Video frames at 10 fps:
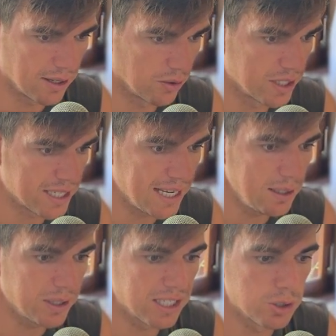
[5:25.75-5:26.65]
On the daily,
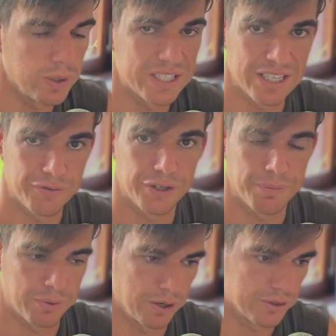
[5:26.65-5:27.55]
we're going to do a different
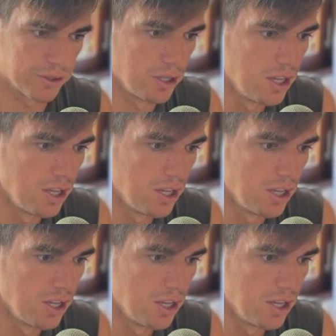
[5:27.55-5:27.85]
approach.